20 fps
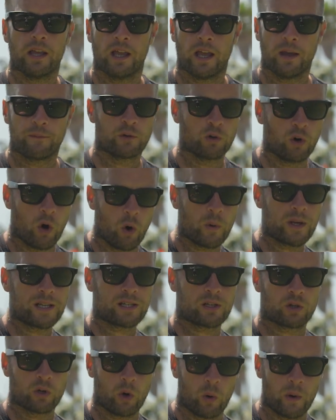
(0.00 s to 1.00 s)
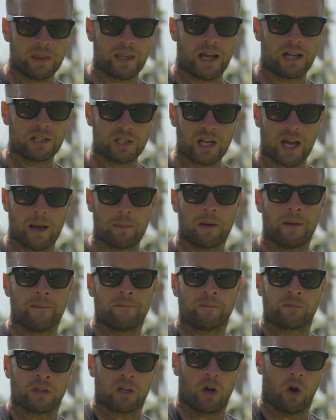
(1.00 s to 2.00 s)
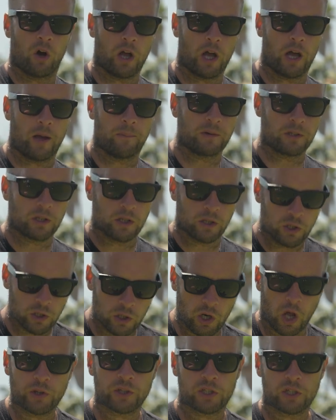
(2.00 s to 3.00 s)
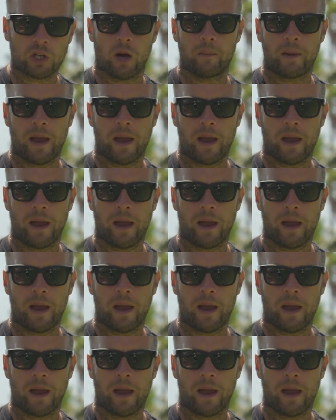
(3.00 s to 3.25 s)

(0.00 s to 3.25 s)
If you're always throwing that jab non-stop,